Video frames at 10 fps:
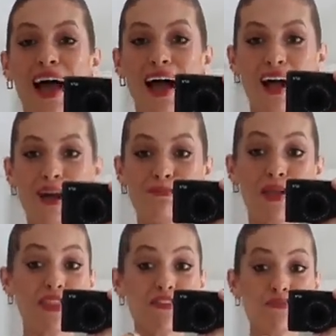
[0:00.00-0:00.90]
Um,
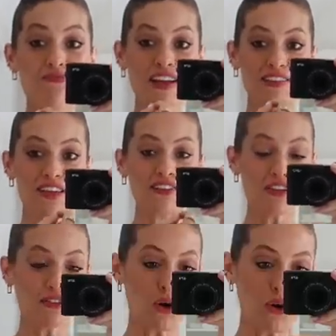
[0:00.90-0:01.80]
and then for bracelets,
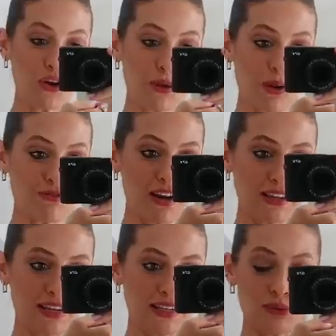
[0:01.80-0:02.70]
I've got on my
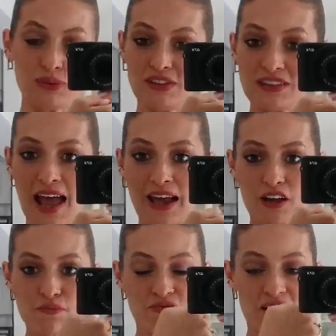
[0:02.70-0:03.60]
regular little stack
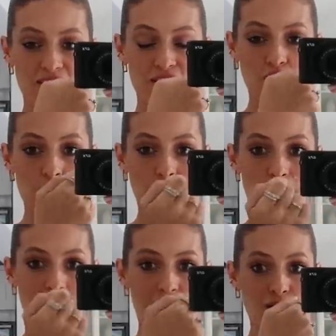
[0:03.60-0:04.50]
of bracelets on
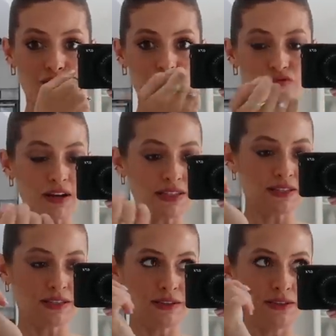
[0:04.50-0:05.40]
my
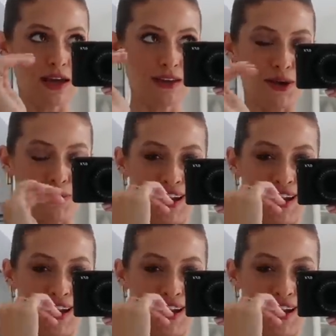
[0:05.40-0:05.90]
right, uh, no,